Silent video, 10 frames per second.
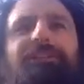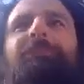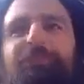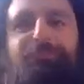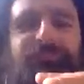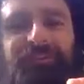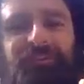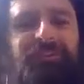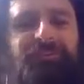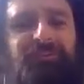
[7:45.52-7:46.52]
similar
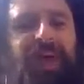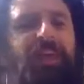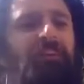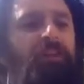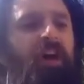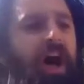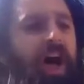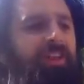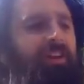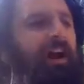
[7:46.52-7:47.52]
traditions that are
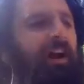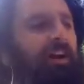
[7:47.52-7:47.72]
not